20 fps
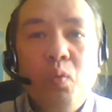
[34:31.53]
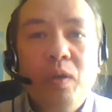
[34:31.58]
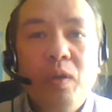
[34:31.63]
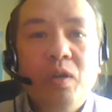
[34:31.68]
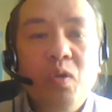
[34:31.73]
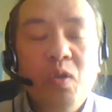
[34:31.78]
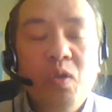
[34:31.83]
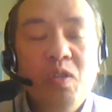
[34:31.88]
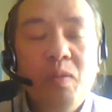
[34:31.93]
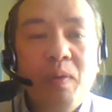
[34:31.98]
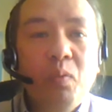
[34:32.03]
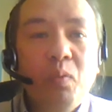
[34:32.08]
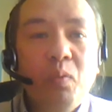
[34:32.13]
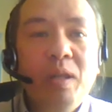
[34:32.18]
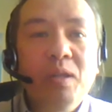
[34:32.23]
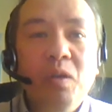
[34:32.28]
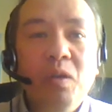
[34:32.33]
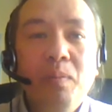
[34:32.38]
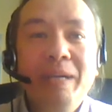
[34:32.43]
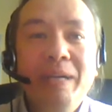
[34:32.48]
we're going to be
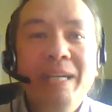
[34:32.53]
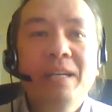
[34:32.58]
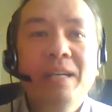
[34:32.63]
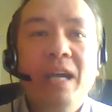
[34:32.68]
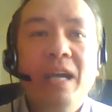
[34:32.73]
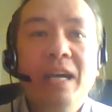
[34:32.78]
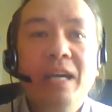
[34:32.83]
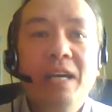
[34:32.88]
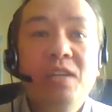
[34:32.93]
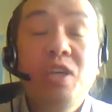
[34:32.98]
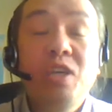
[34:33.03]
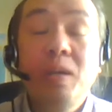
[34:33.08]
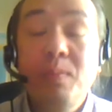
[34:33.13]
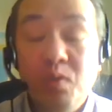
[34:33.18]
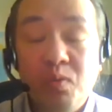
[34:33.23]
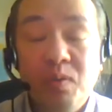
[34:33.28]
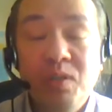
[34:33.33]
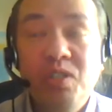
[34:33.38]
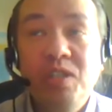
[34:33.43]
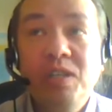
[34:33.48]
welcoming uh,
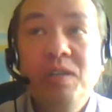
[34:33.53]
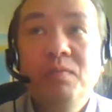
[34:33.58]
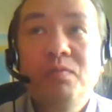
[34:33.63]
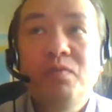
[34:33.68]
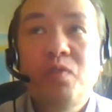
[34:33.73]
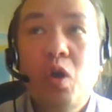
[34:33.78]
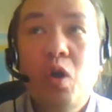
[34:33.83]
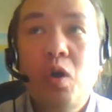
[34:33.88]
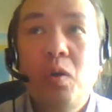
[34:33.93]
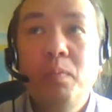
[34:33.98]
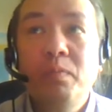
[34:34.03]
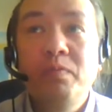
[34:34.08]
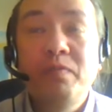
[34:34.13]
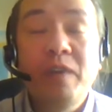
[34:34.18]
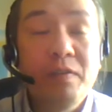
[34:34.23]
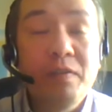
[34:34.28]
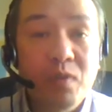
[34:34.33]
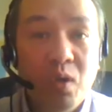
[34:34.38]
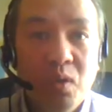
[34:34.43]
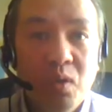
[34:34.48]
James Ritchie from
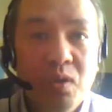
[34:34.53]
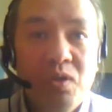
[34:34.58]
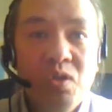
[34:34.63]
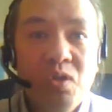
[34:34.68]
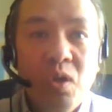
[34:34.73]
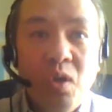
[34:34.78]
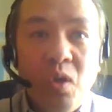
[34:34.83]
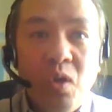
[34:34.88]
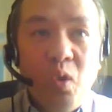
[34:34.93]
Fife College,